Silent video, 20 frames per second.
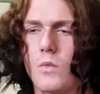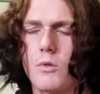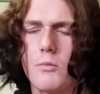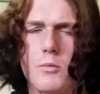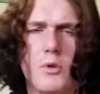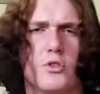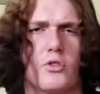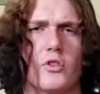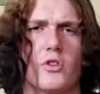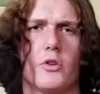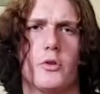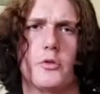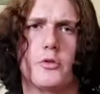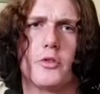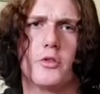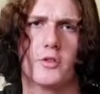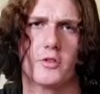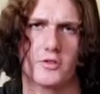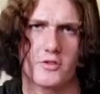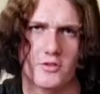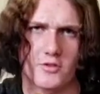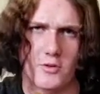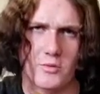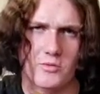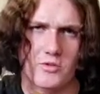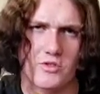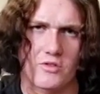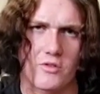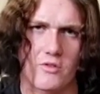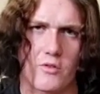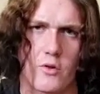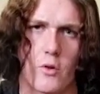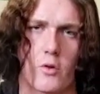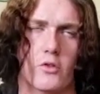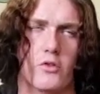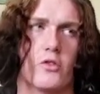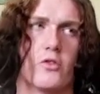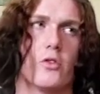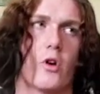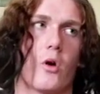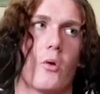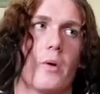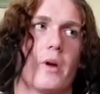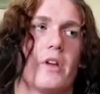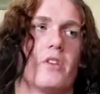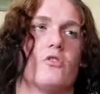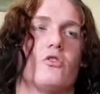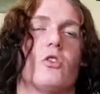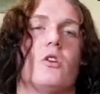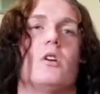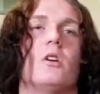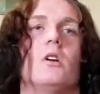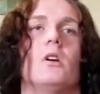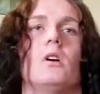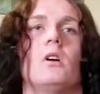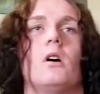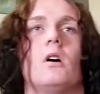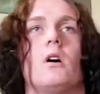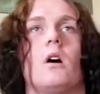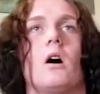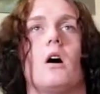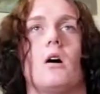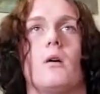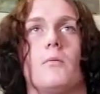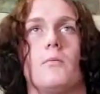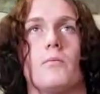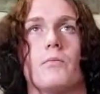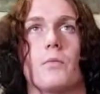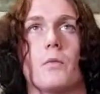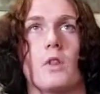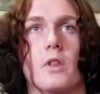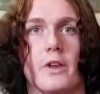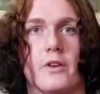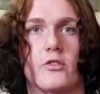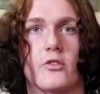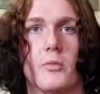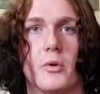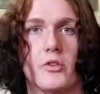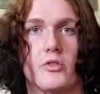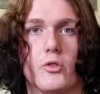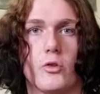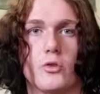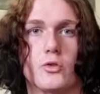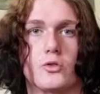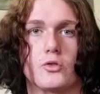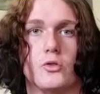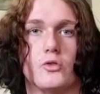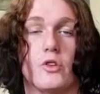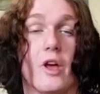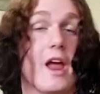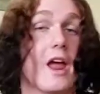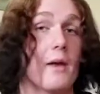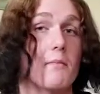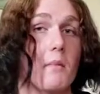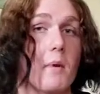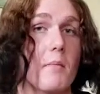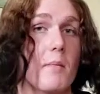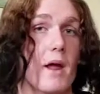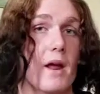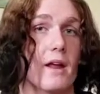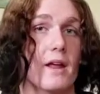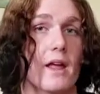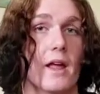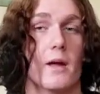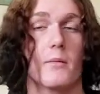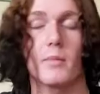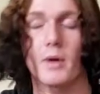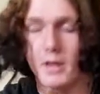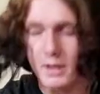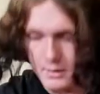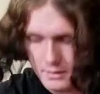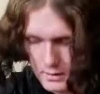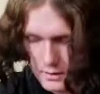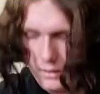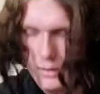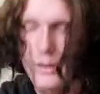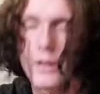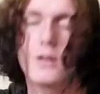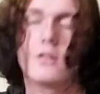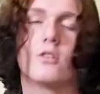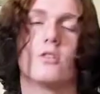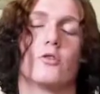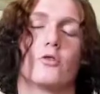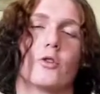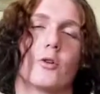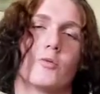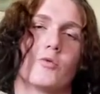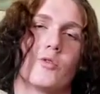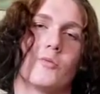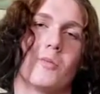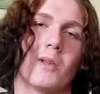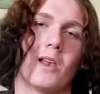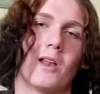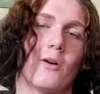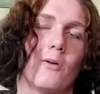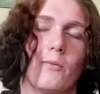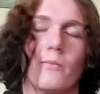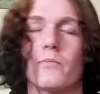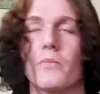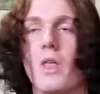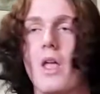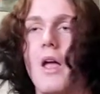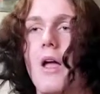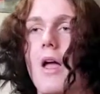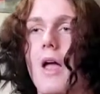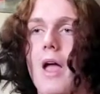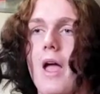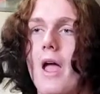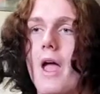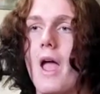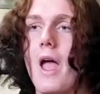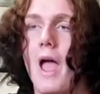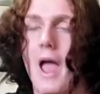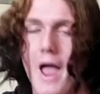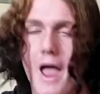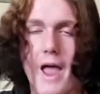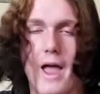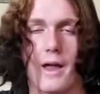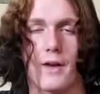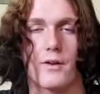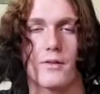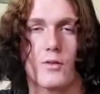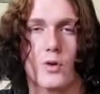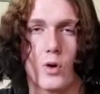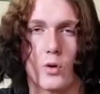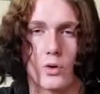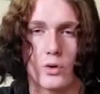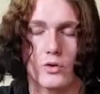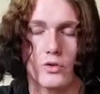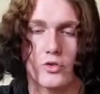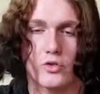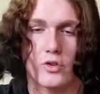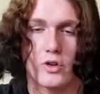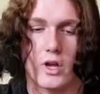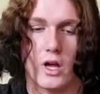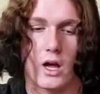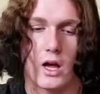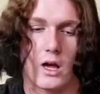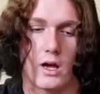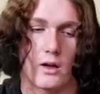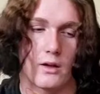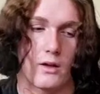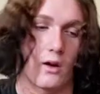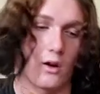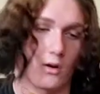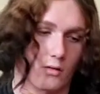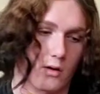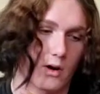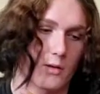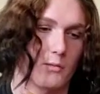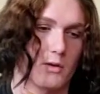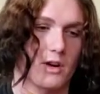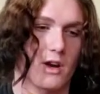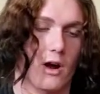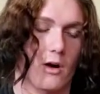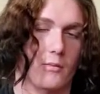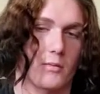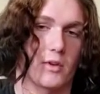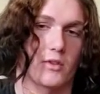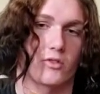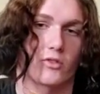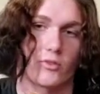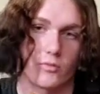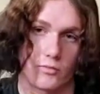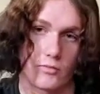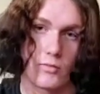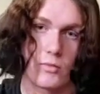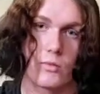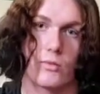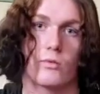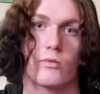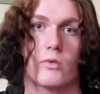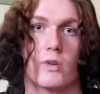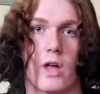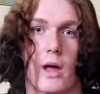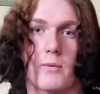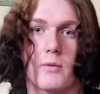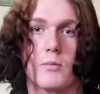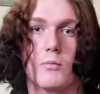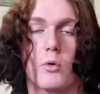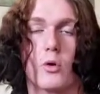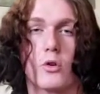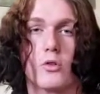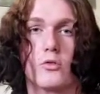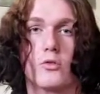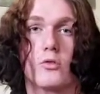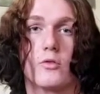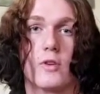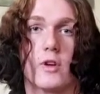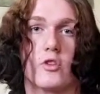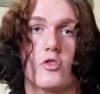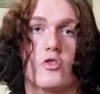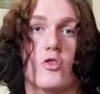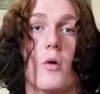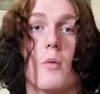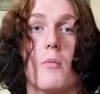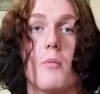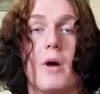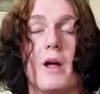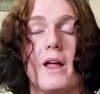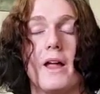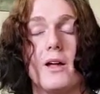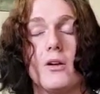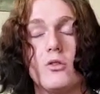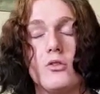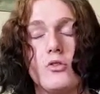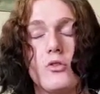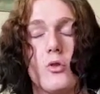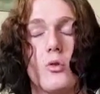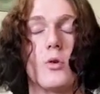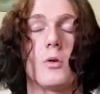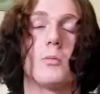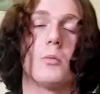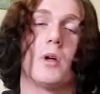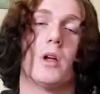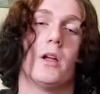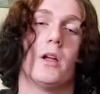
Music used in the description, of course, as always. Links to my socials and my Bandcamp in the description below. And, of course, our recommended album is Captain Morgan's Revenge by Alestorm.